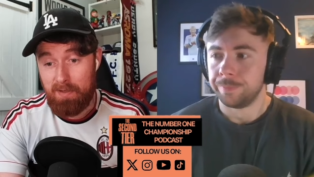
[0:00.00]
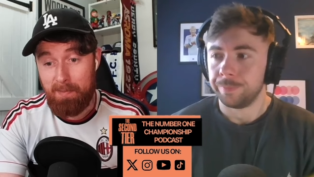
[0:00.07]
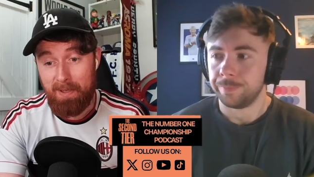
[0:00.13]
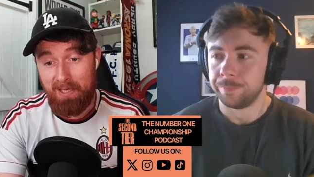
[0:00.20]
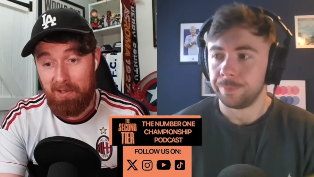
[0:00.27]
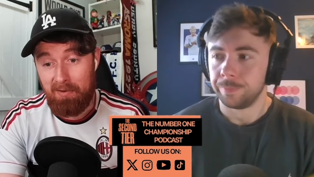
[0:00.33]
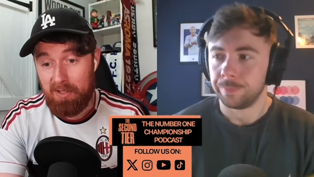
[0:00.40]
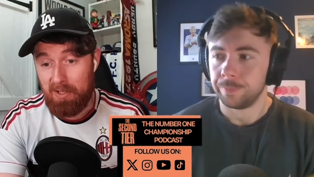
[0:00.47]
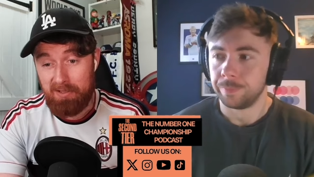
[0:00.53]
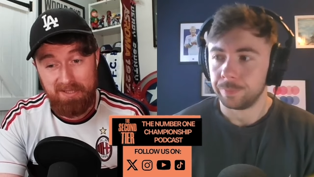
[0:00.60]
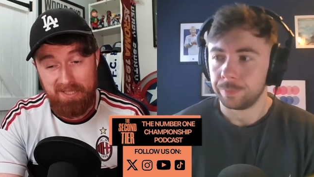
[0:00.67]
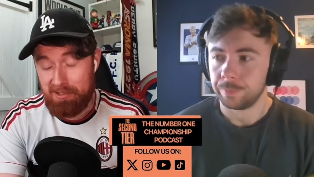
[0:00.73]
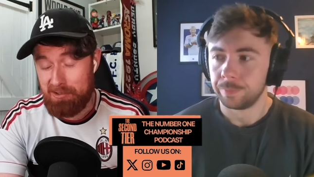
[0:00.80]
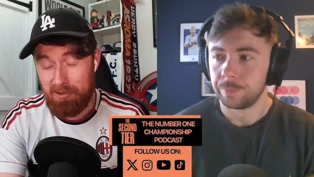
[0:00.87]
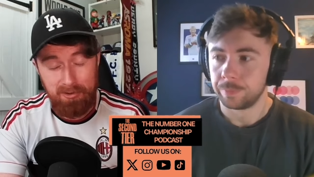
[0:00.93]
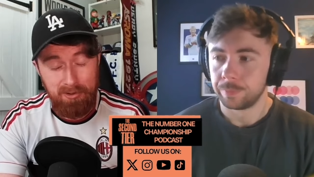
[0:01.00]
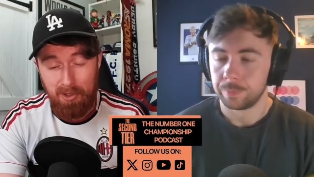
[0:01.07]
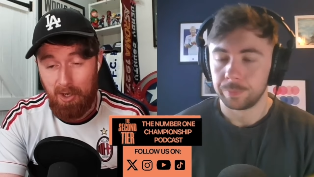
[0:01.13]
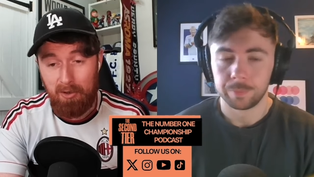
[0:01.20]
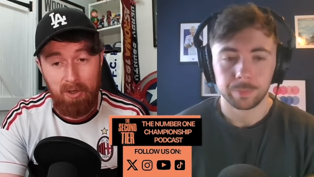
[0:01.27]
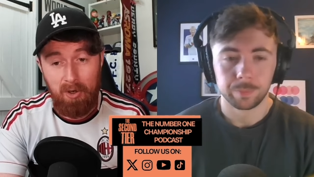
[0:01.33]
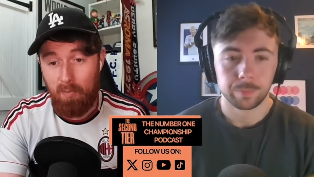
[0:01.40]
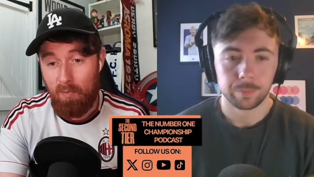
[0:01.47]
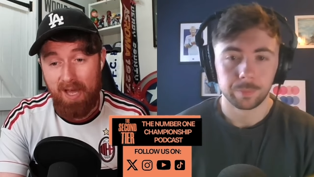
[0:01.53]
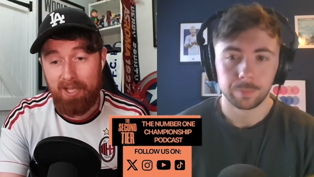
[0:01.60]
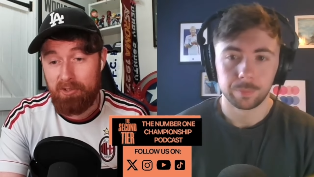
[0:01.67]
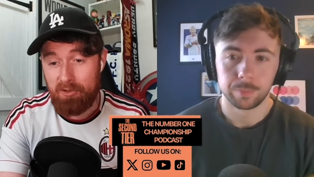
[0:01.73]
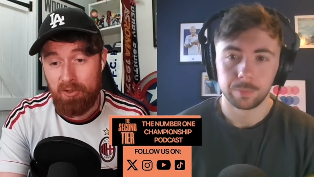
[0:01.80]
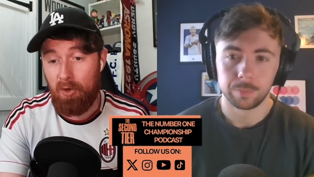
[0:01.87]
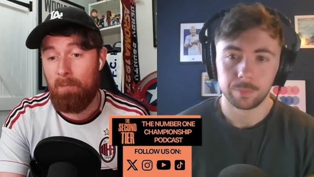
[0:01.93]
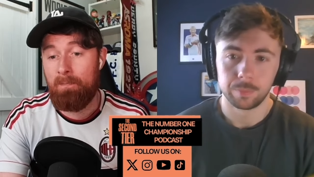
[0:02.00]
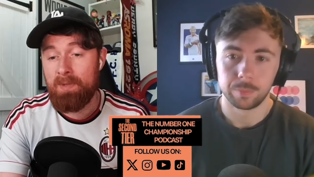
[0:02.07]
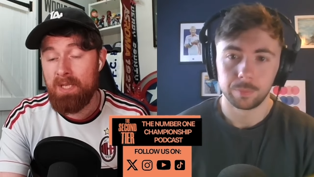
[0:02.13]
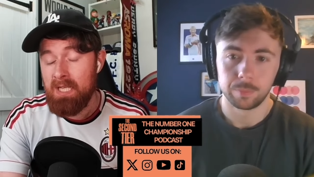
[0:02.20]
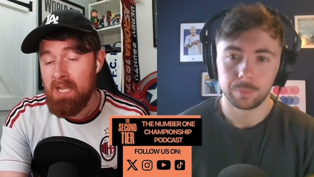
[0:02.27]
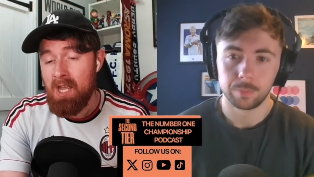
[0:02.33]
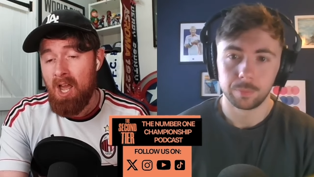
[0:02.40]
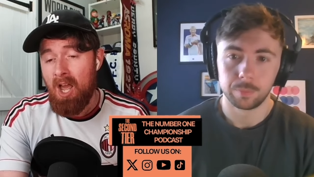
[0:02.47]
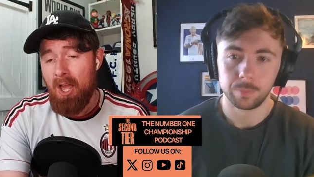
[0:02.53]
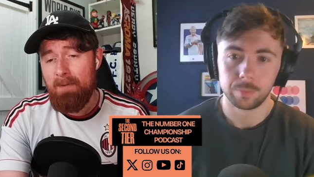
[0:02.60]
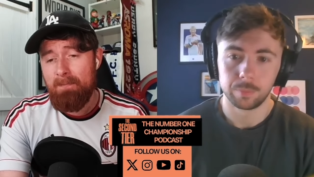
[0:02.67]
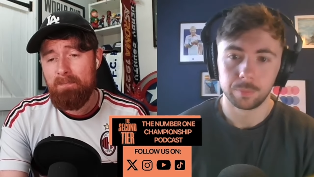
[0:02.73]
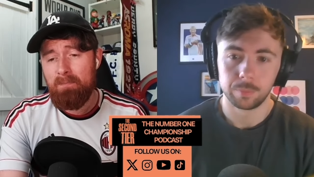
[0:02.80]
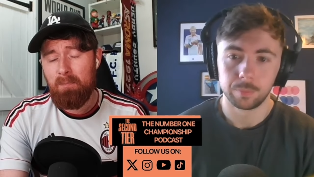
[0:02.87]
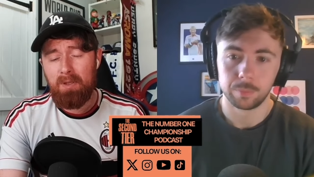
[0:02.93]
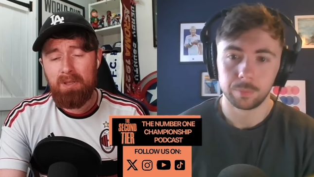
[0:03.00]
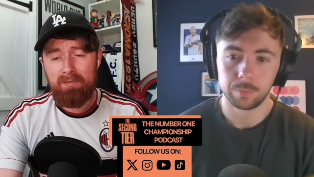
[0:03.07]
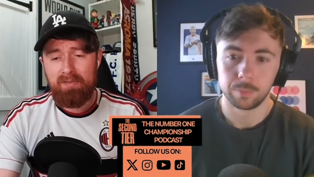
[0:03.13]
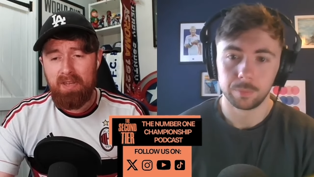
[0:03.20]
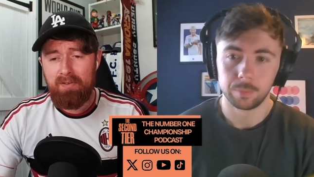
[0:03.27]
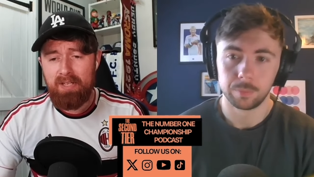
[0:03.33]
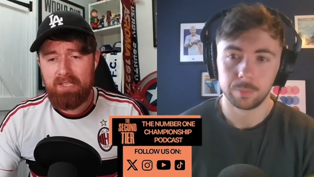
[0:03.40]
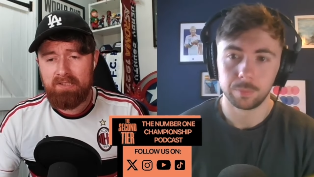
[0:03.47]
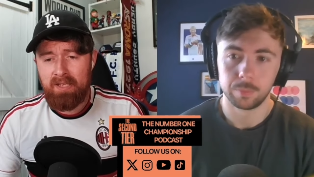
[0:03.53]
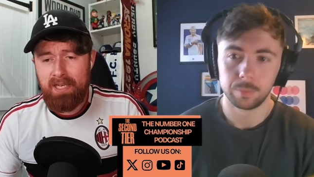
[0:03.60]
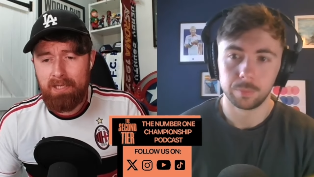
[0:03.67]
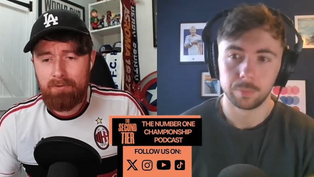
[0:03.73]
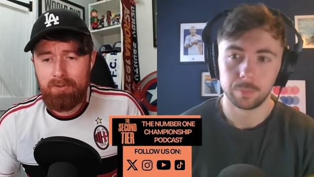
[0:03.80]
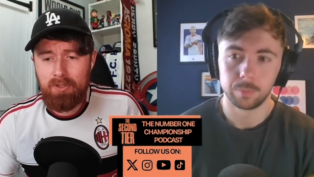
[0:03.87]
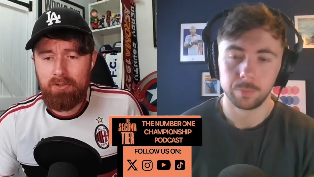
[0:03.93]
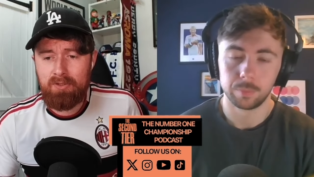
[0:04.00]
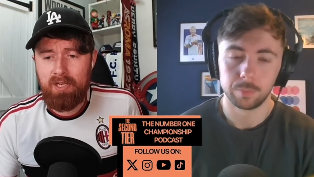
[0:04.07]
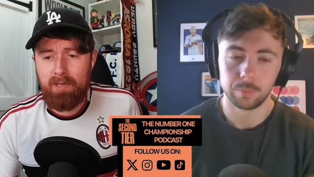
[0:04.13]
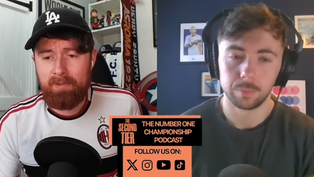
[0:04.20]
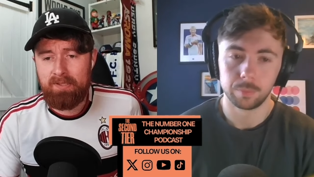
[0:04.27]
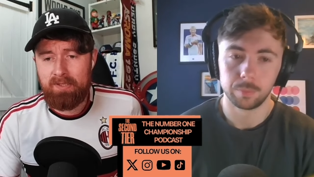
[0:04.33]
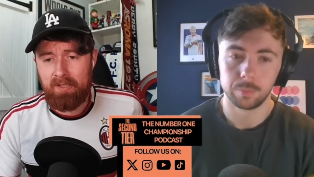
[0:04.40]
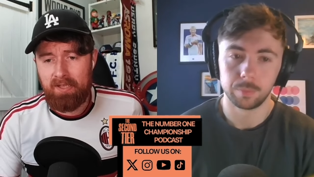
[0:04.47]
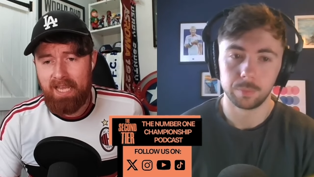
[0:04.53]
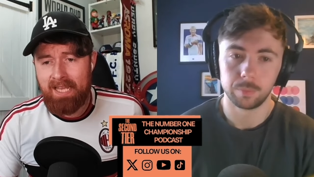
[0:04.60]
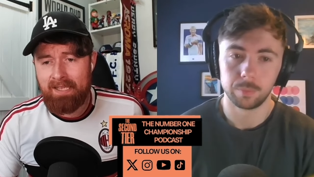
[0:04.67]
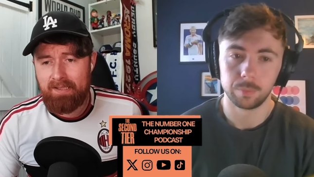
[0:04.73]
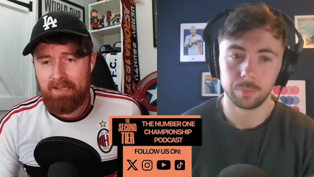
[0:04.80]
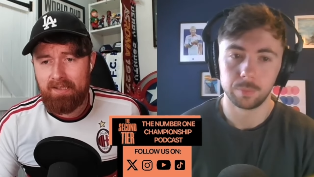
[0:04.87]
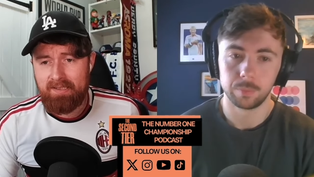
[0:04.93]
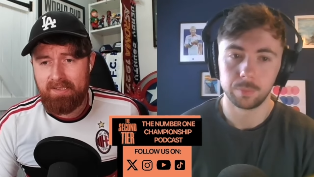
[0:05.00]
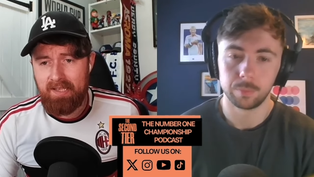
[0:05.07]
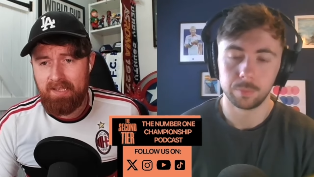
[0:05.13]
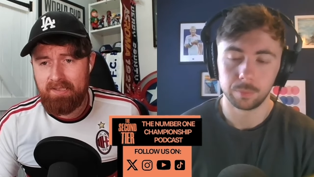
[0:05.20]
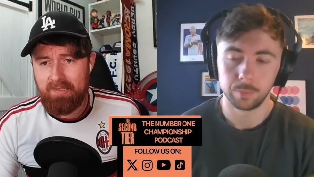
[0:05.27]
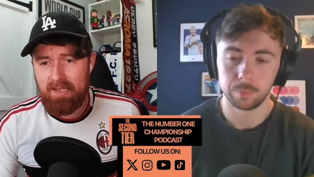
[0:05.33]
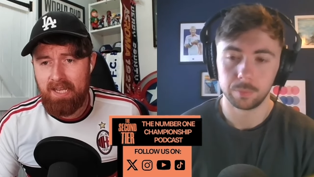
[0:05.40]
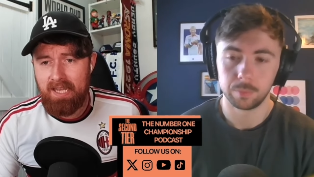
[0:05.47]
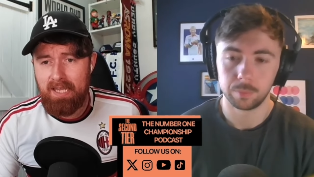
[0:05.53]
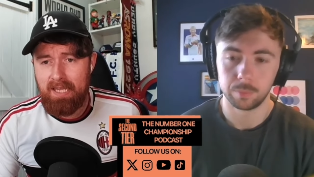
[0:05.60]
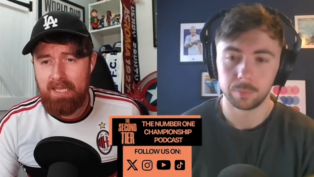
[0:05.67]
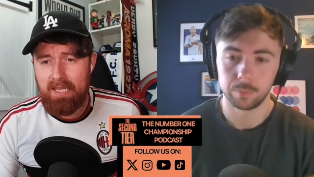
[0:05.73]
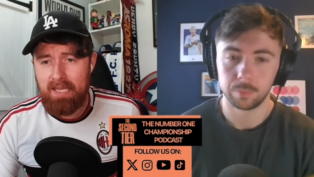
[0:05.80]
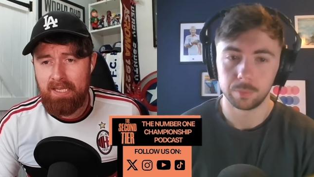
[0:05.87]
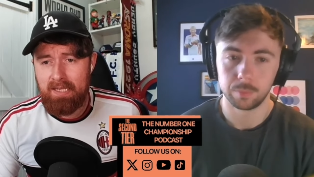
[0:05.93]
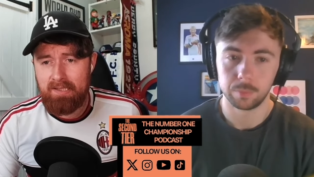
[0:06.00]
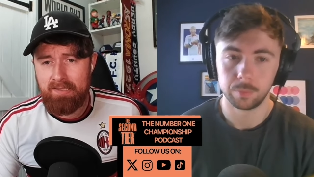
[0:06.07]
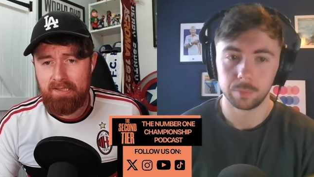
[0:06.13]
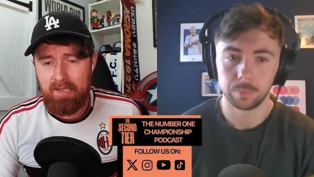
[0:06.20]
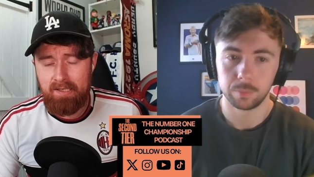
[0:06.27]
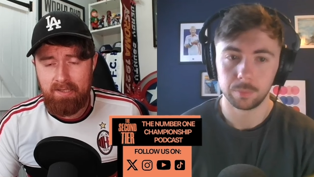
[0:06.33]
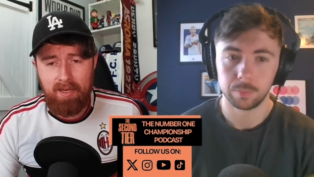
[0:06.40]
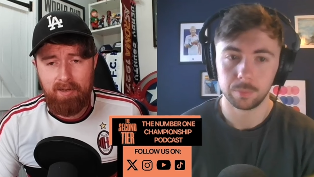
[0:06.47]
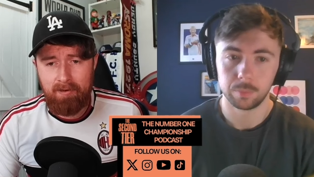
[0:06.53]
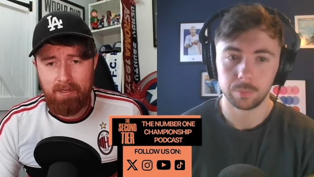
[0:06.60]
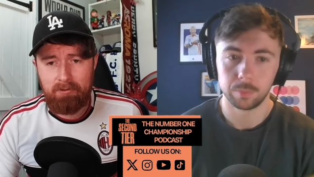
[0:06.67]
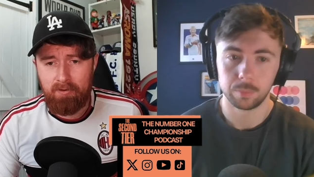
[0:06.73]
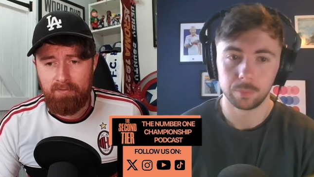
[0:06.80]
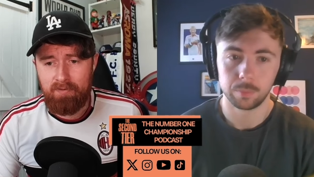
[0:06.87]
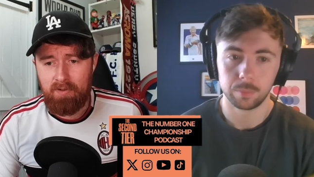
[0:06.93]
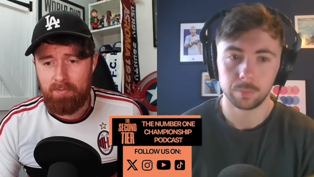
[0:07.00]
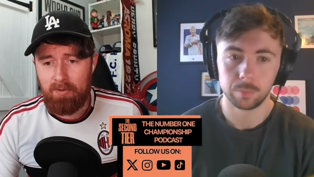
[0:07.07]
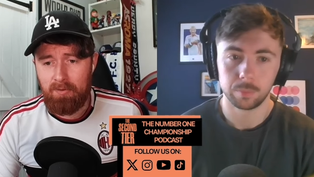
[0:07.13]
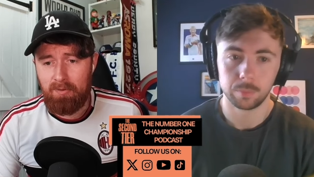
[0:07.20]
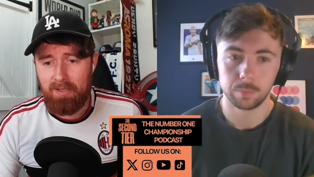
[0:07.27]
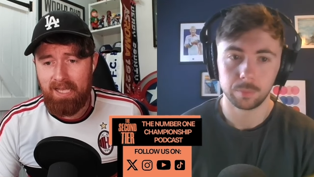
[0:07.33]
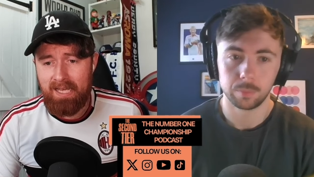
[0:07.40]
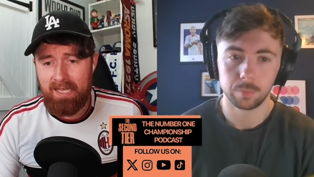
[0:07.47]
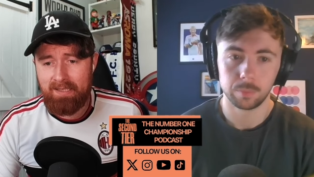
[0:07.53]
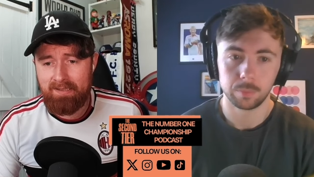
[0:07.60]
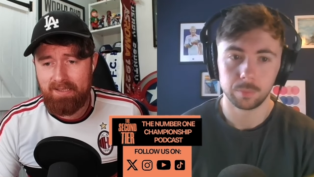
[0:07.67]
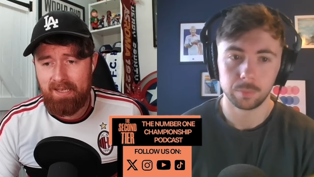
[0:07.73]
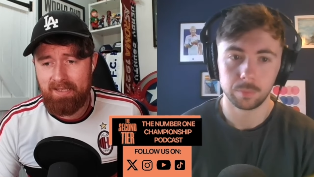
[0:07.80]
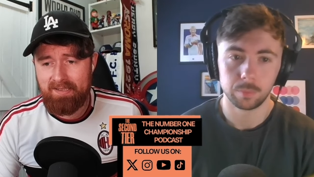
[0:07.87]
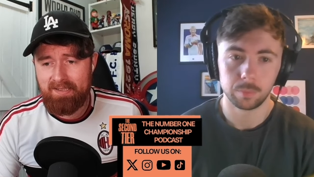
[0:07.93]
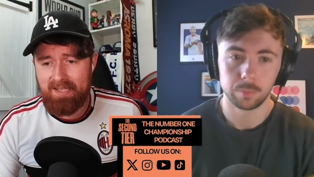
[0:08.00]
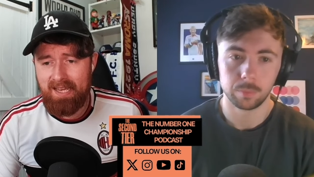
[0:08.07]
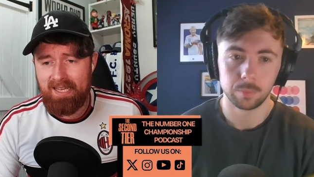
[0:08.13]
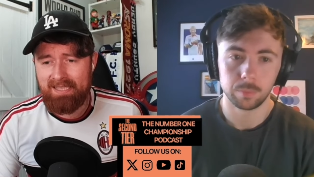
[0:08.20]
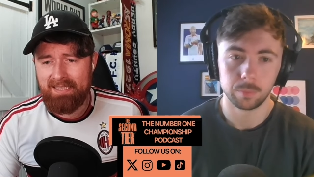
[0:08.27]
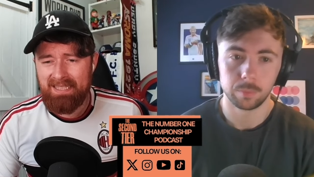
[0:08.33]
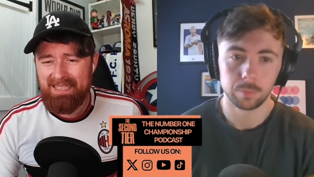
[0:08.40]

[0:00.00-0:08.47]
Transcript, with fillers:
Speaker 1: a bit longer because it's just not gone well at all. Um, well, they've given it to Neil Dewsnip until the end of the season. He is the director of football, as I say.